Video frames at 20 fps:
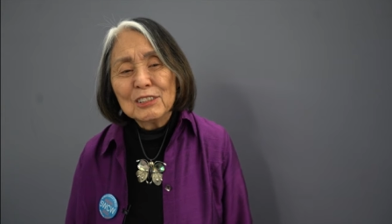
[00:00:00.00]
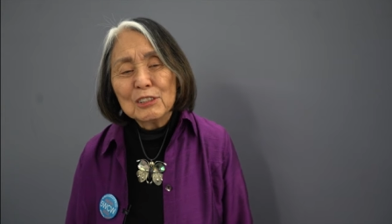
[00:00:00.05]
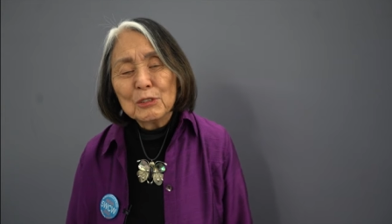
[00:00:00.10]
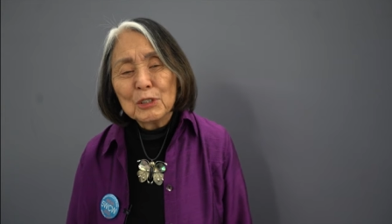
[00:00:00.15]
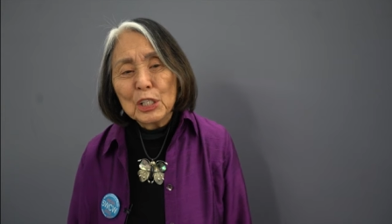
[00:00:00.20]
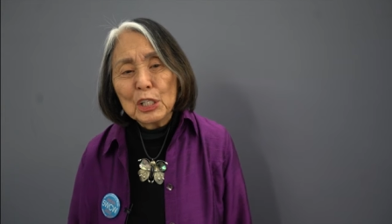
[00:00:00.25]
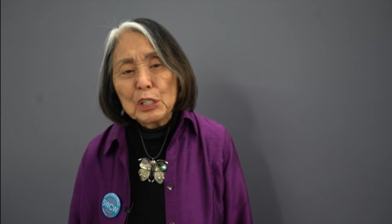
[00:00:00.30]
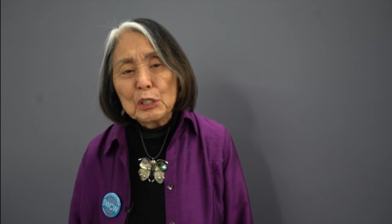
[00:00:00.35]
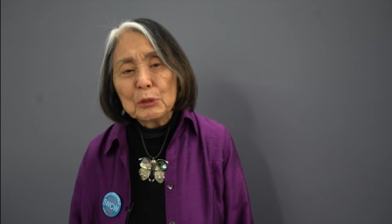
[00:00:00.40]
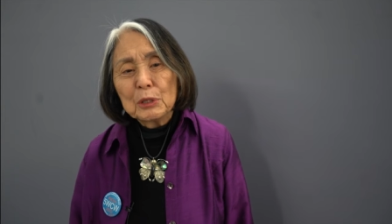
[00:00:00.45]

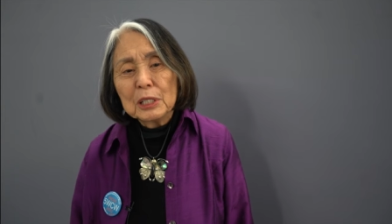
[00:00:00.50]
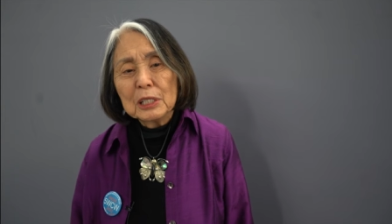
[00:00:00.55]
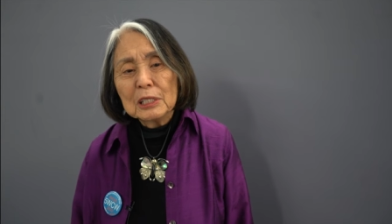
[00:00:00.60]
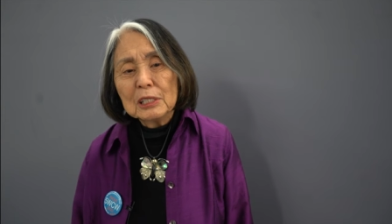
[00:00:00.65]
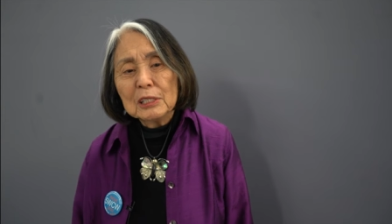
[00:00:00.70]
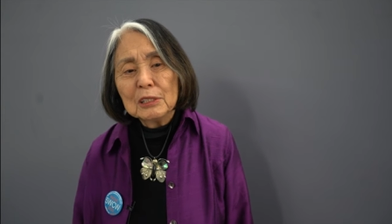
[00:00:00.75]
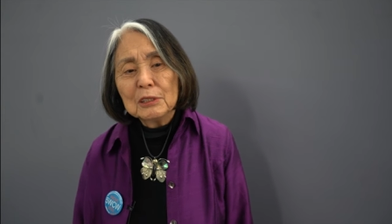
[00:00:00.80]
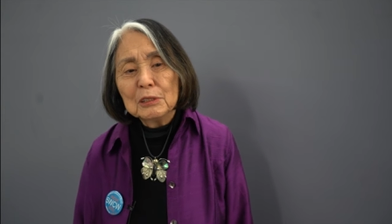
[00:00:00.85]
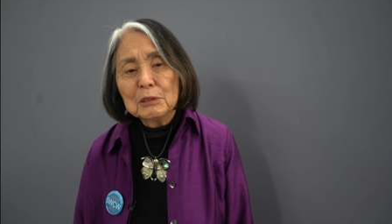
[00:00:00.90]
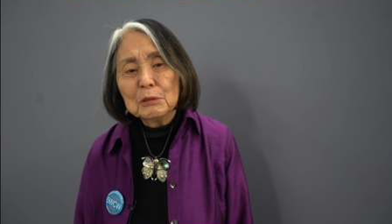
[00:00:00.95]

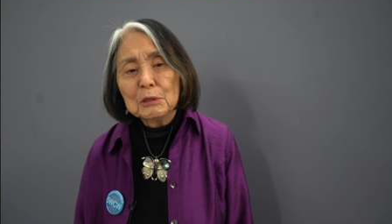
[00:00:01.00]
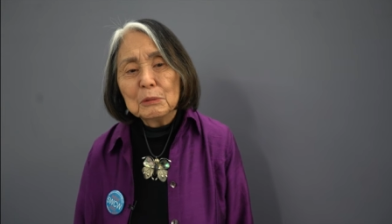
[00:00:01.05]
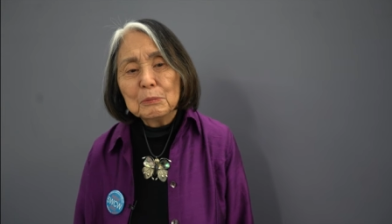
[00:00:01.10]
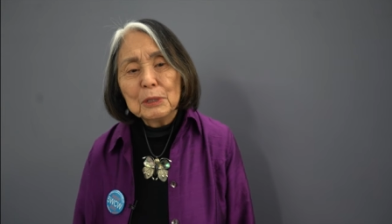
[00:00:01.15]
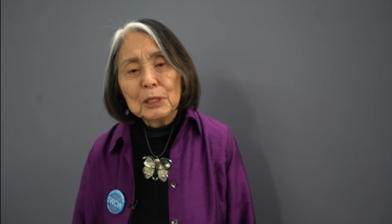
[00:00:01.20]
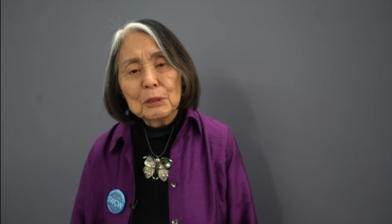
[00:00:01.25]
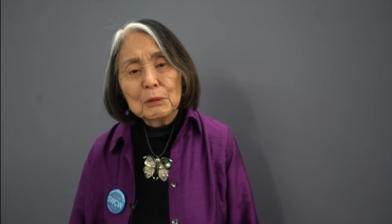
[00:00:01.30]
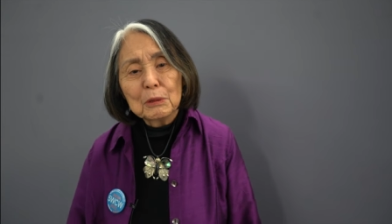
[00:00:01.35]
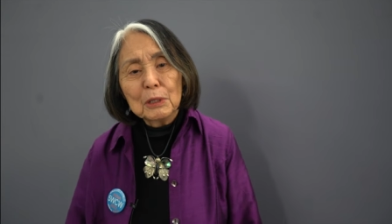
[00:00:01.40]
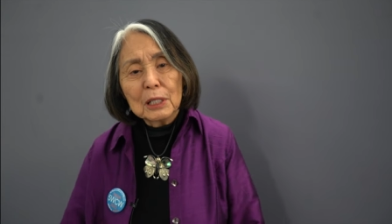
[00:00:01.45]
2022 will
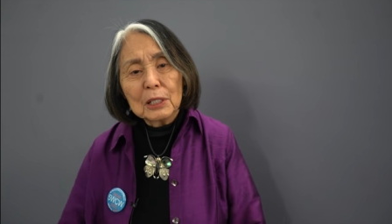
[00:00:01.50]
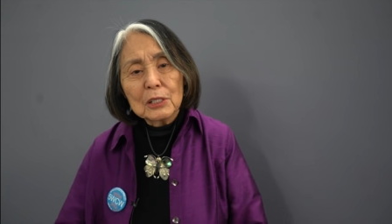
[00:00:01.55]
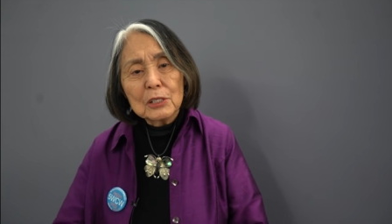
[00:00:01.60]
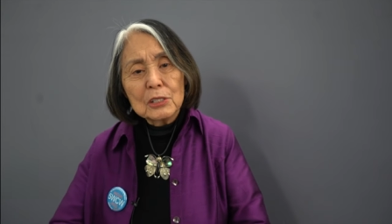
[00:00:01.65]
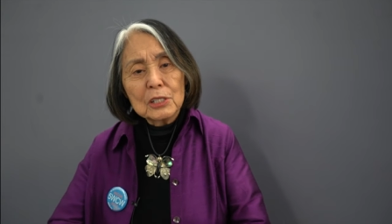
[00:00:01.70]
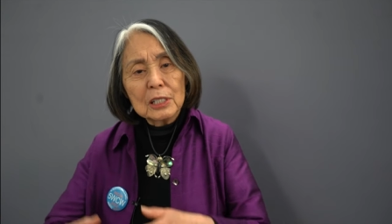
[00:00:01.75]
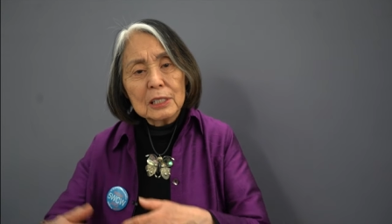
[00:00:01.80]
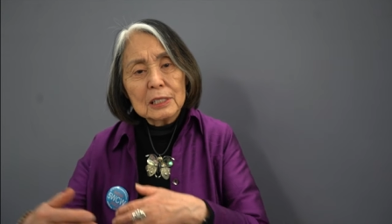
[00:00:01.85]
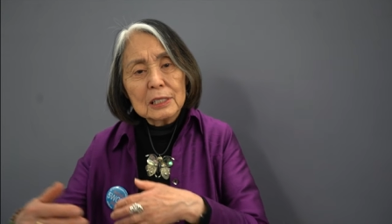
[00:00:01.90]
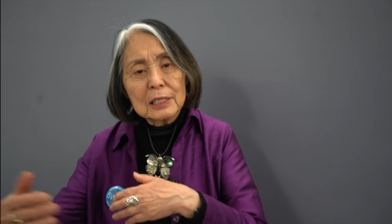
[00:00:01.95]
be a
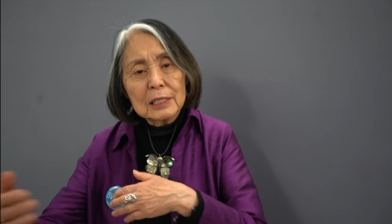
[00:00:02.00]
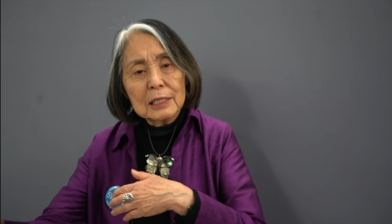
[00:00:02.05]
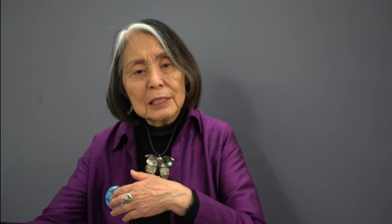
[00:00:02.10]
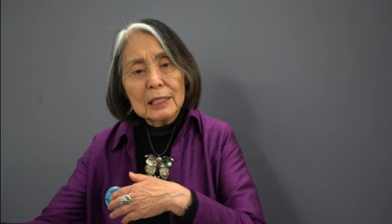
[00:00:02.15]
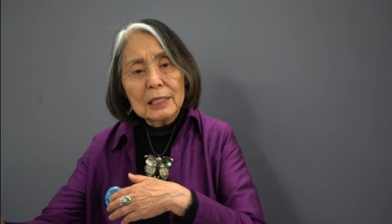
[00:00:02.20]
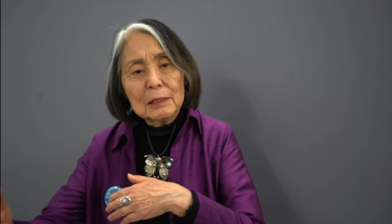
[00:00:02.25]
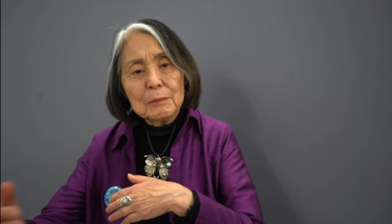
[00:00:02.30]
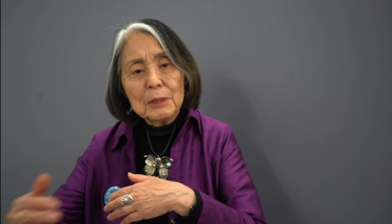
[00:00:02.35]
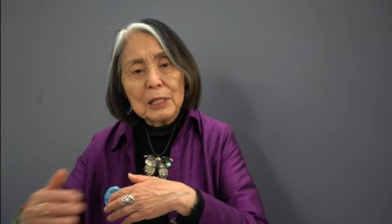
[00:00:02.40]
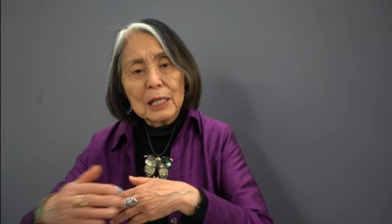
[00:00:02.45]
watershed
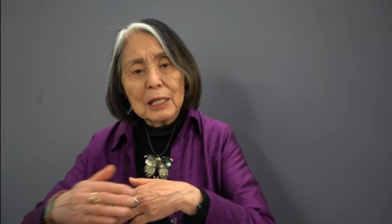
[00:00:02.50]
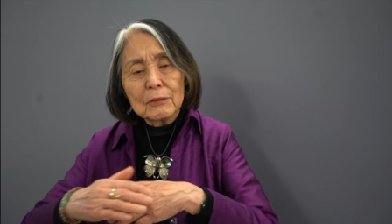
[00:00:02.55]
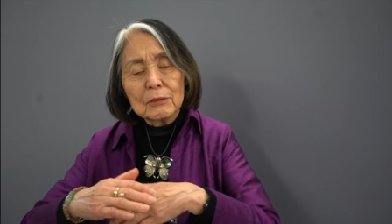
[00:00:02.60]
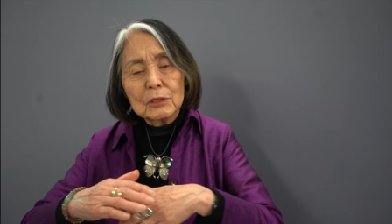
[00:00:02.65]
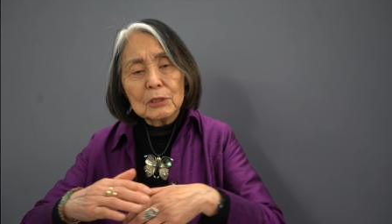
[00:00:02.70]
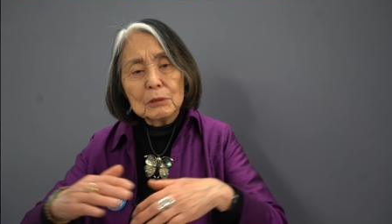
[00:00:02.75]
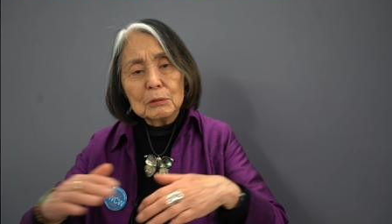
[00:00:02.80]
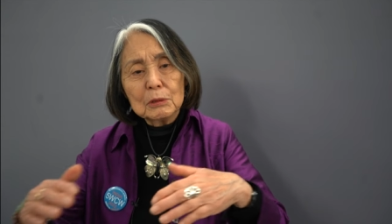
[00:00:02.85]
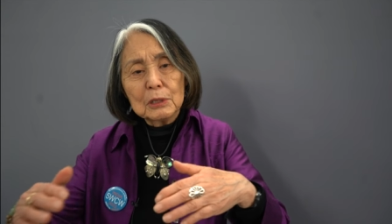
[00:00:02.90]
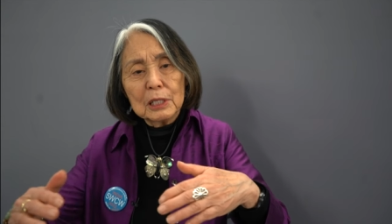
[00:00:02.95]
time
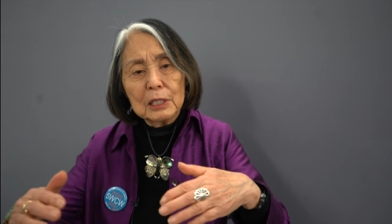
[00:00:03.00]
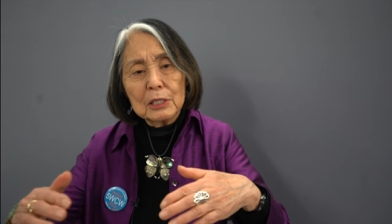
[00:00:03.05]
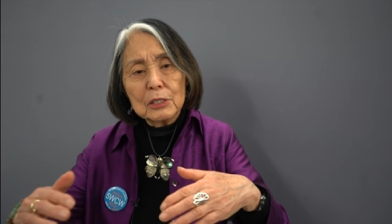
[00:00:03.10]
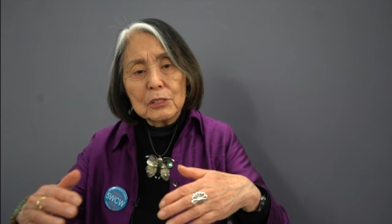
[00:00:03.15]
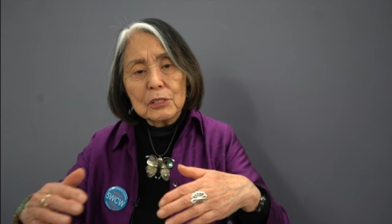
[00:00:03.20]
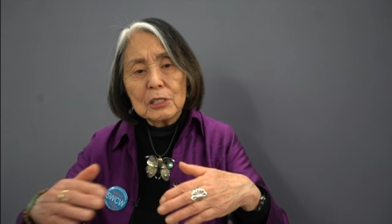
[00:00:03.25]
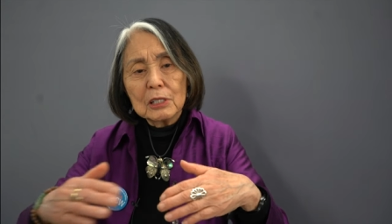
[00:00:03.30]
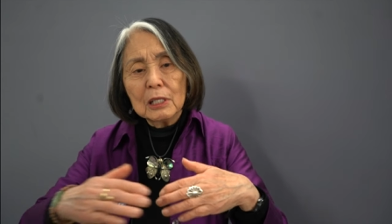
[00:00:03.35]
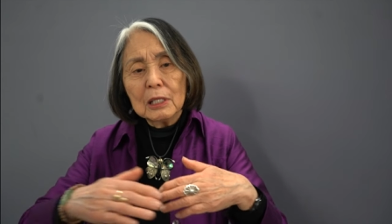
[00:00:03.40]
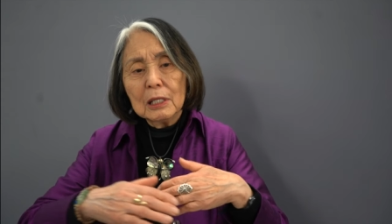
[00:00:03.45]
after
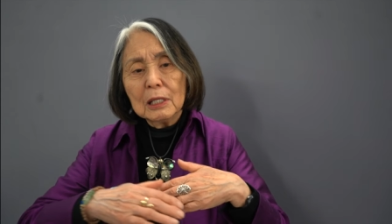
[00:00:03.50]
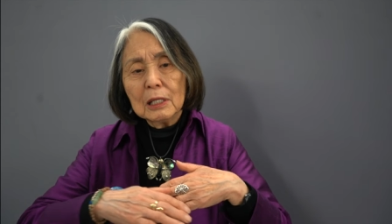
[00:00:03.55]
which